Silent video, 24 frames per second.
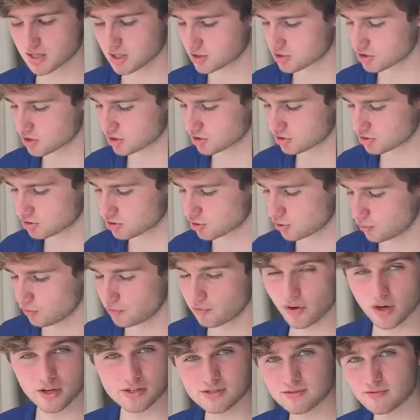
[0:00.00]
it at
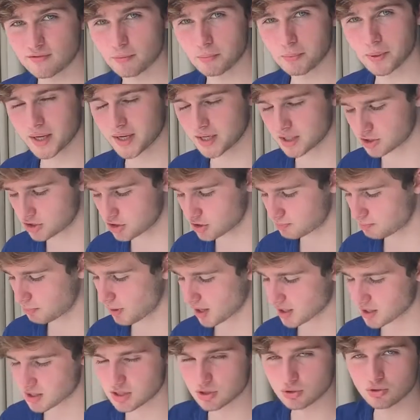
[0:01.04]
2/3 of a page, but I
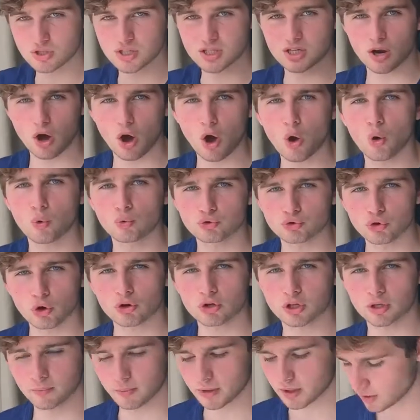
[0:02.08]
can still see the whole
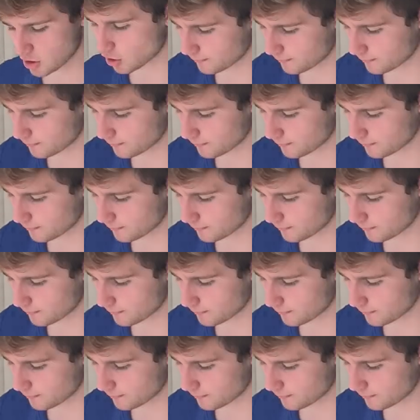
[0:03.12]
document